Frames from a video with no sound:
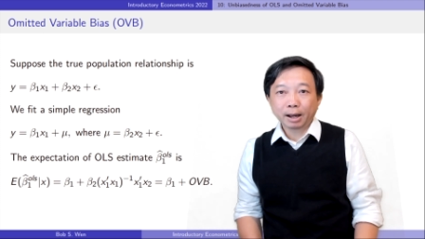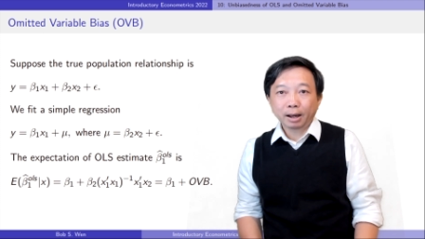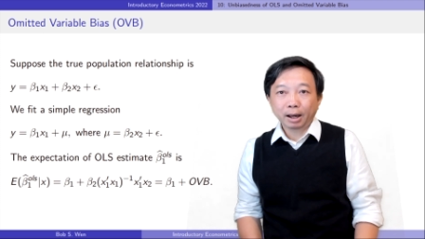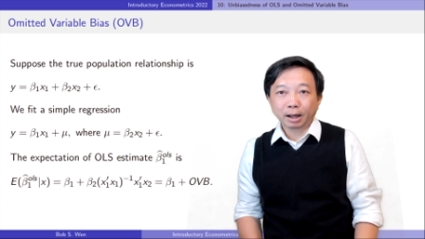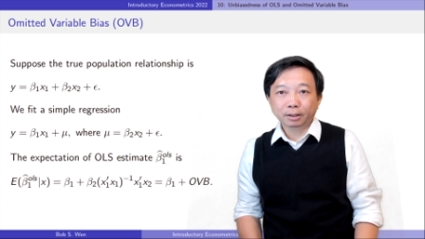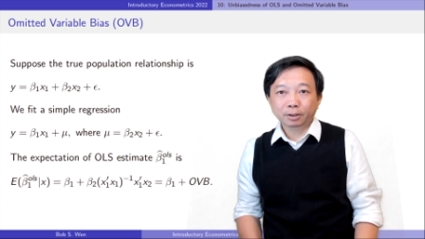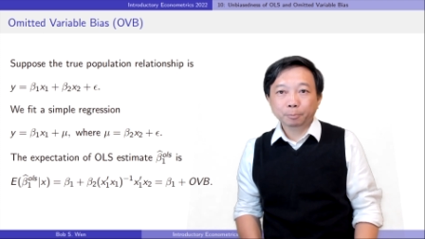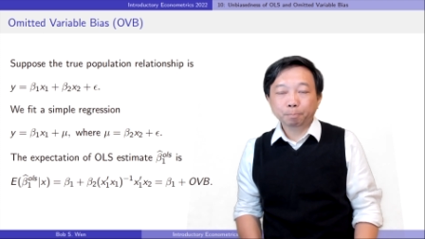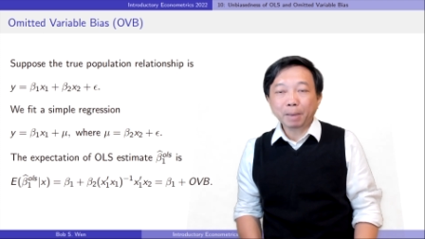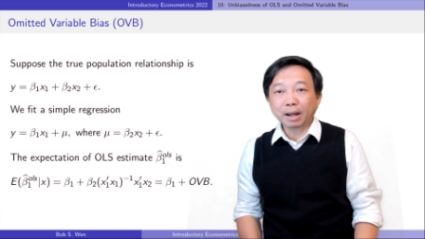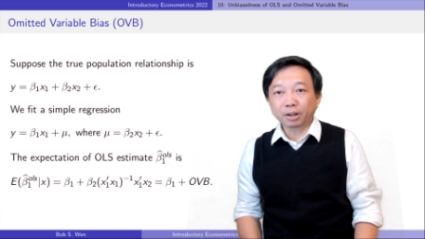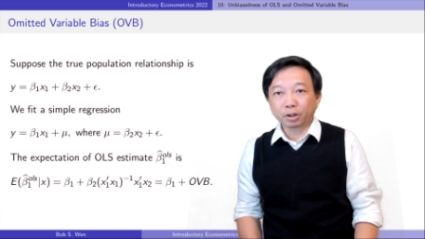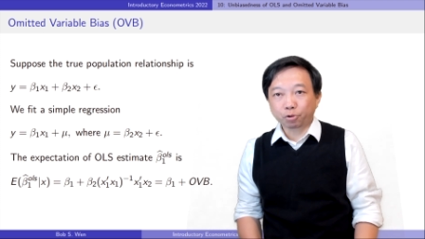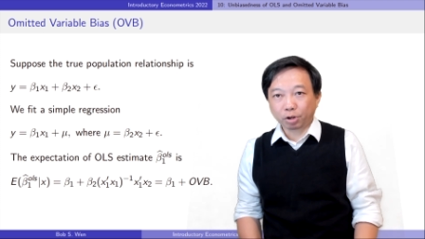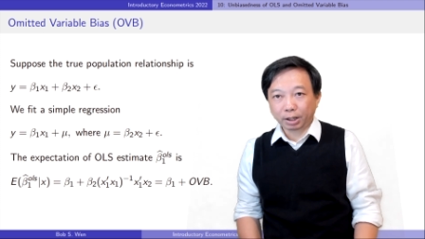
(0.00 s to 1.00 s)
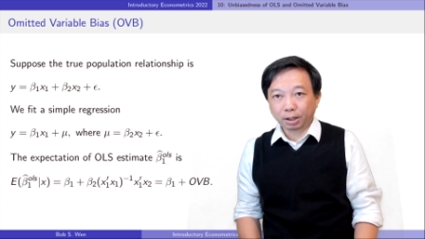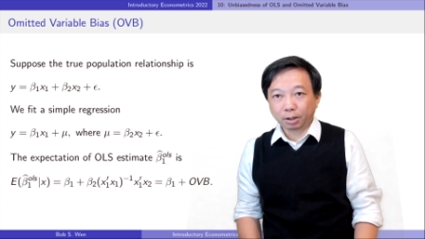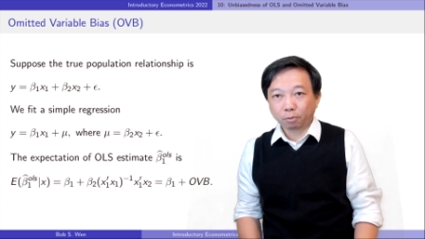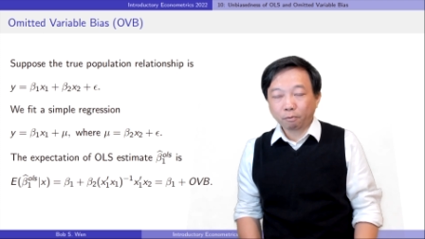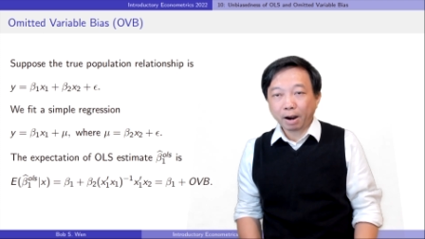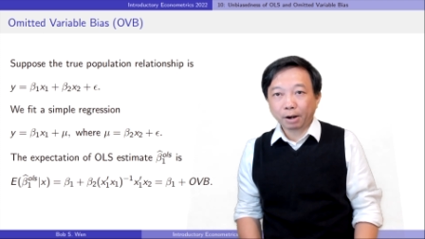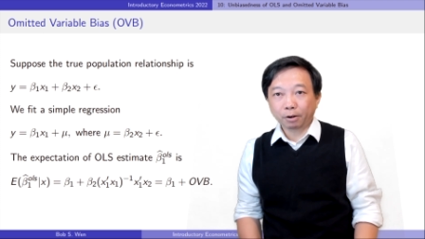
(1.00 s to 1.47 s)
explanatory
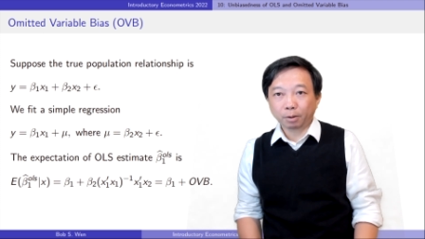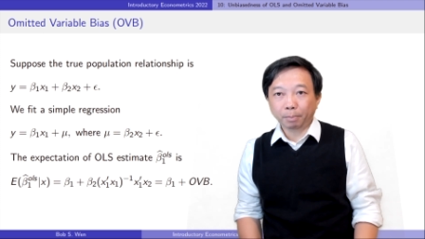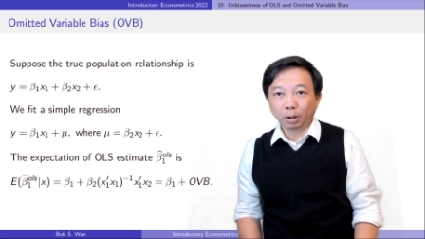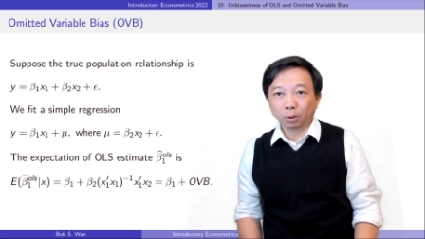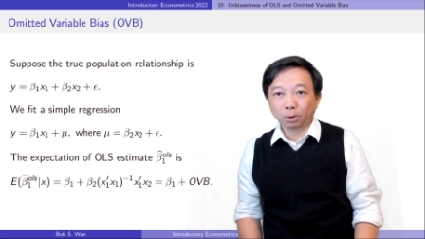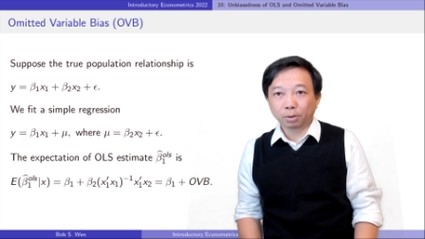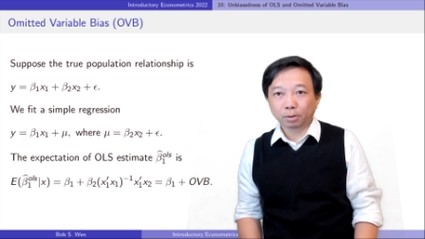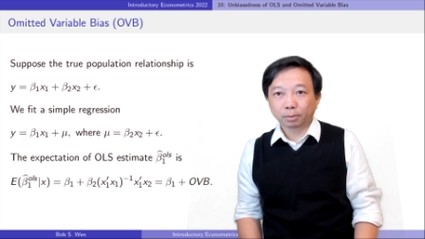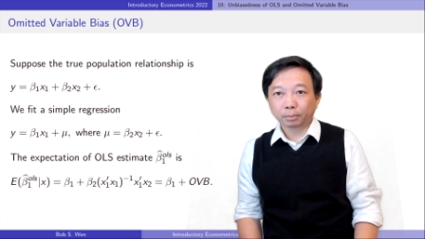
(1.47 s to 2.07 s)
variable,